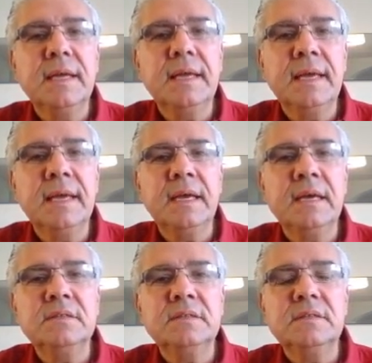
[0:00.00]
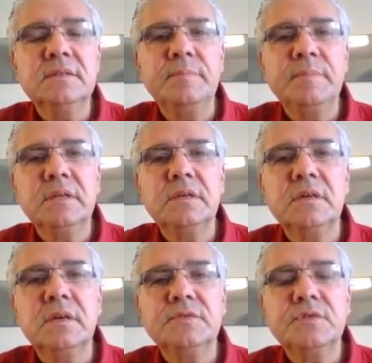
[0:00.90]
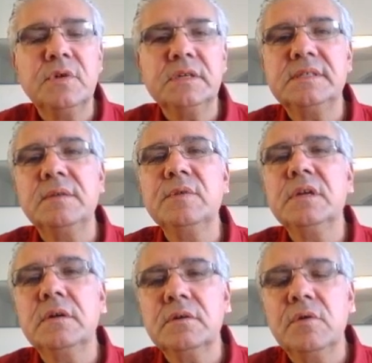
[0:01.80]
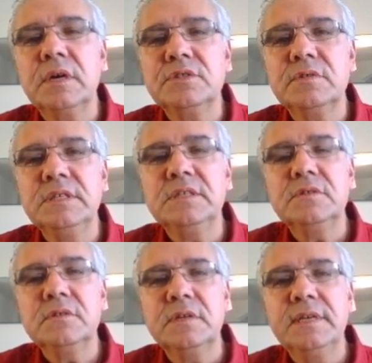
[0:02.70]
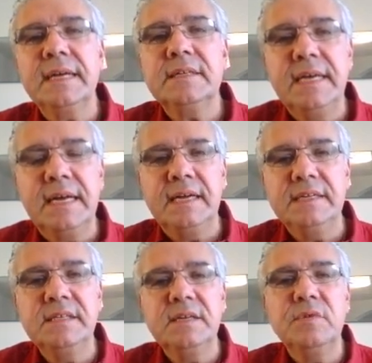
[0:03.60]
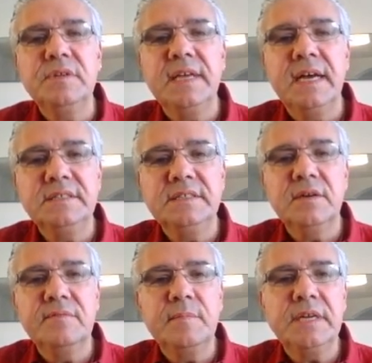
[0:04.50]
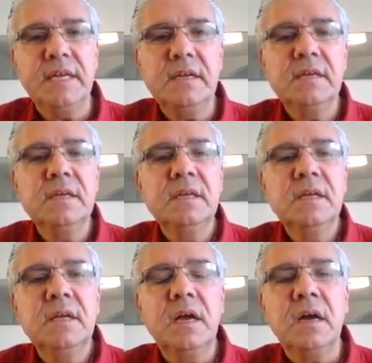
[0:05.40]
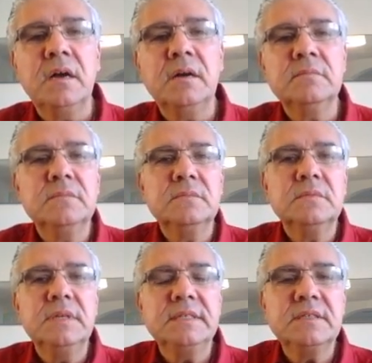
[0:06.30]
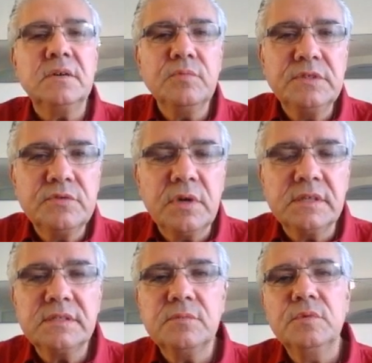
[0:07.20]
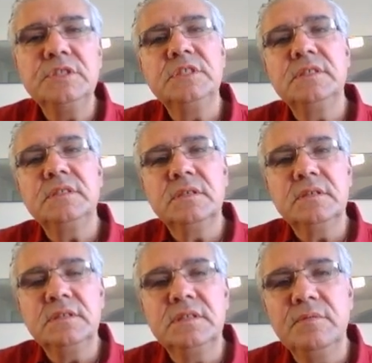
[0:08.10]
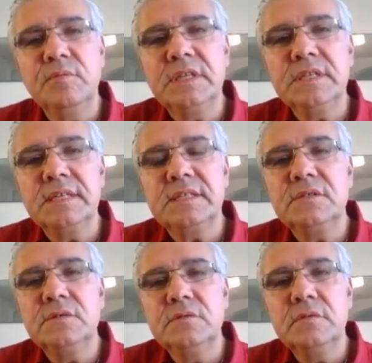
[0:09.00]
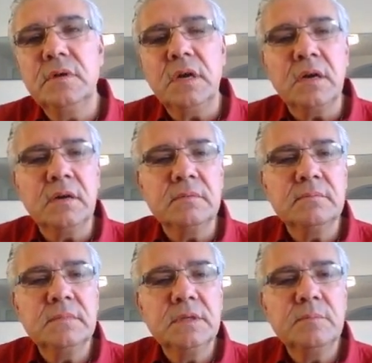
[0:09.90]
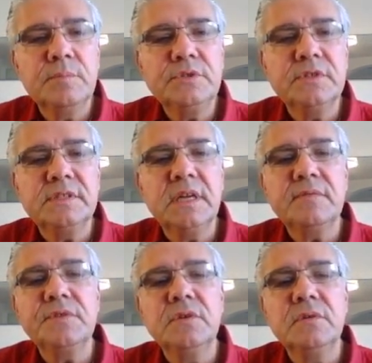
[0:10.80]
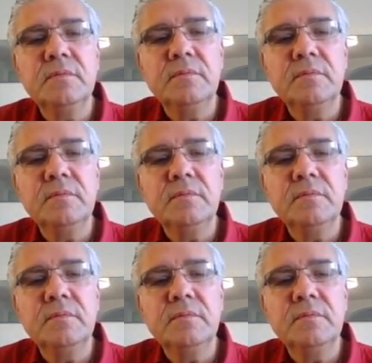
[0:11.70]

and the pillar of trust, and we're going actually to connect that idea with the idea of money. Let's start with trust, which is the willingness to put yourself in a